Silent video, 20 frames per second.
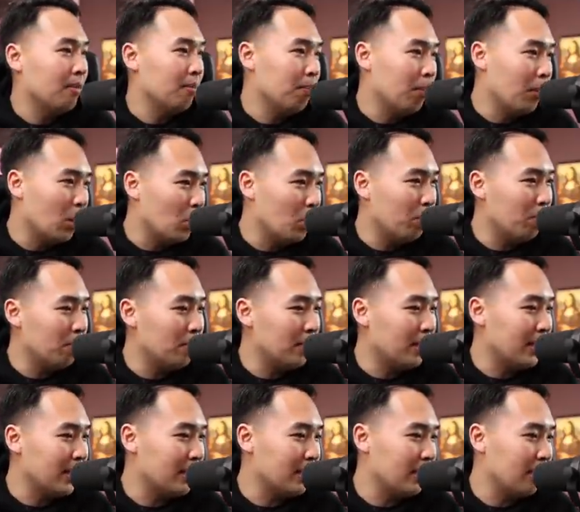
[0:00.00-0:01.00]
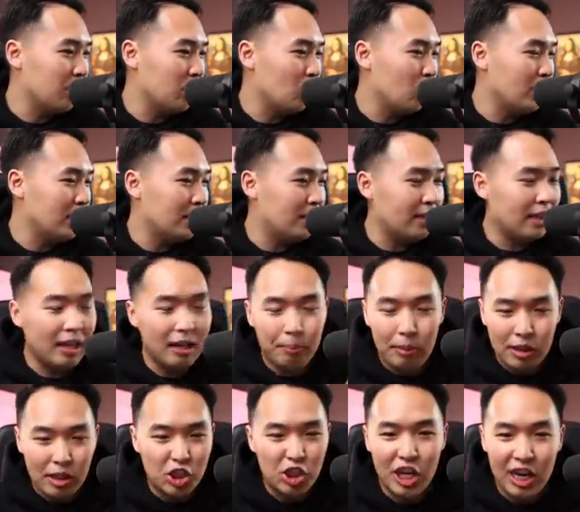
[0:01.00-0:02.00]
mo like if we think
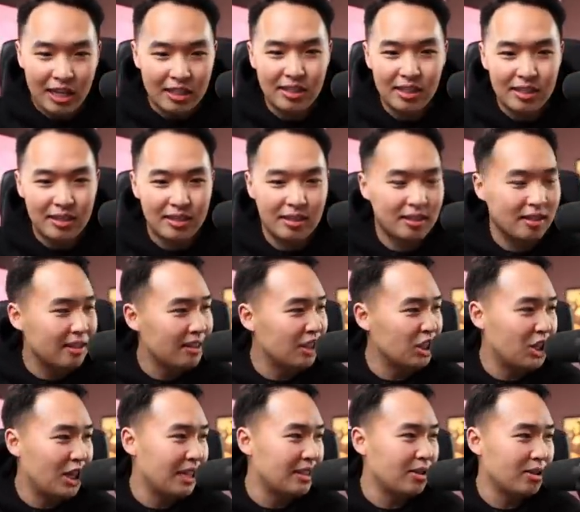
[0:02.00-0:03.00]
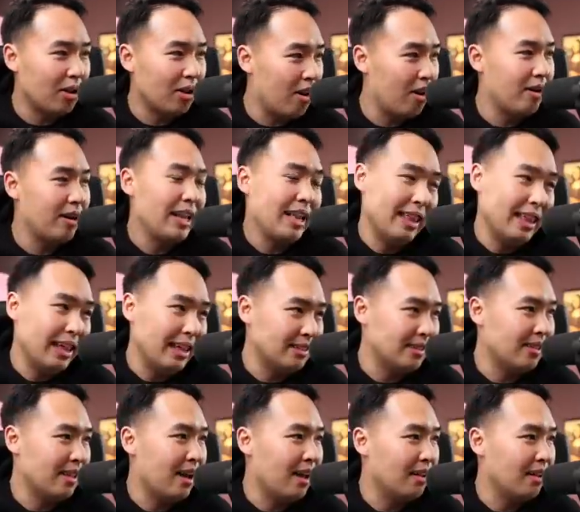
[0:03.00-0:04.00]
about the chances, the chances are that
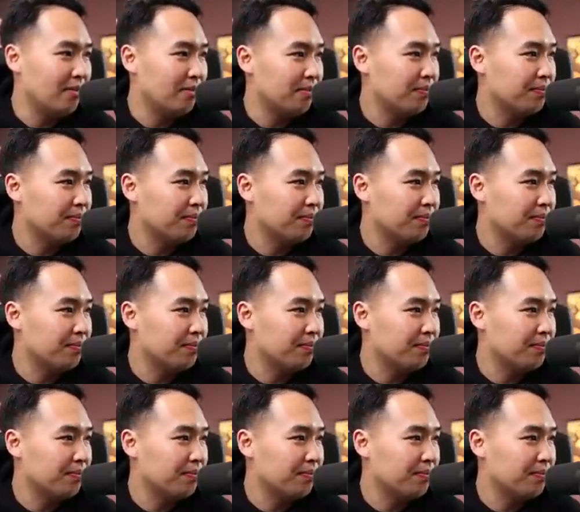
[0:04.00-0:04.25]
is not.